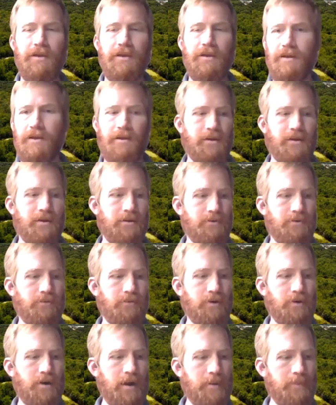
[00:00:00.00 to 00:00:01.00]
can
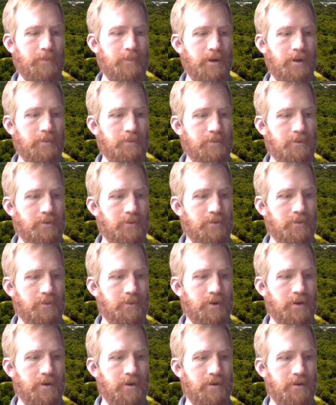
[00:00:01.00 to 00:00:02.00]
wrap up.
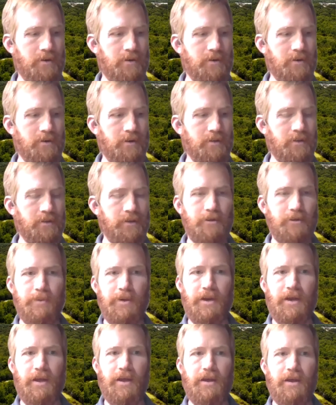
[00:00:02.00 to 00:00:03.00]
We're a little
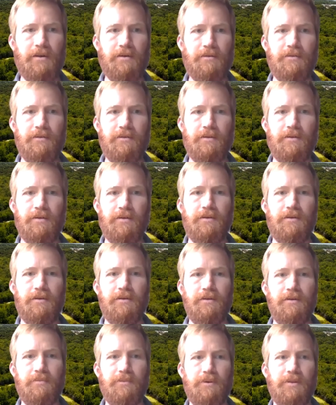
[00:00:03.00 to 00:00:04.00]
bit ahead,
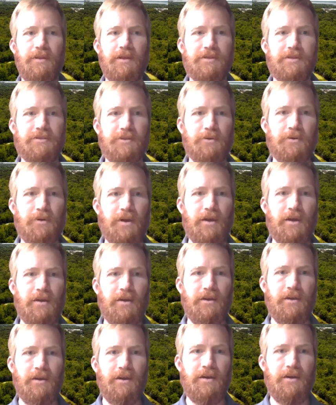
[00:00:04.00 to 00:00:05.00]
but that's
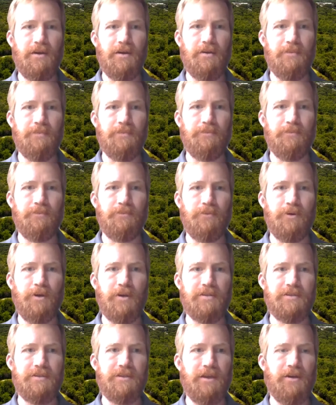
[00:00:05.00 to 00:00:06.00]
okay. Um, we
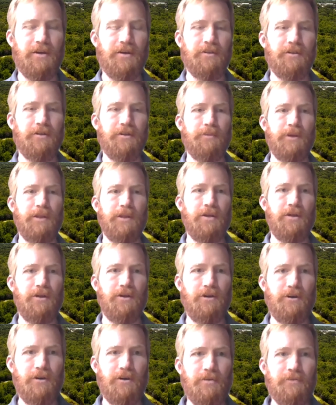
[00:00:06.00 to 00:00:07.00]
can stay on a little bit
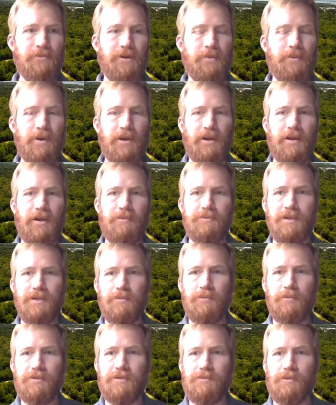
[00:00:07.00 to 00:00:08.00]
longer if anybody comes
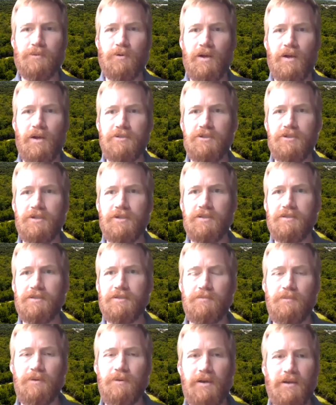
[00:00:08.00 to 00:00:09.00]
up with some questions,
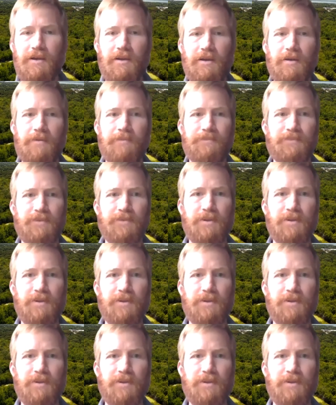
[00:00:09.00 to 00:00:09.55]
but uh,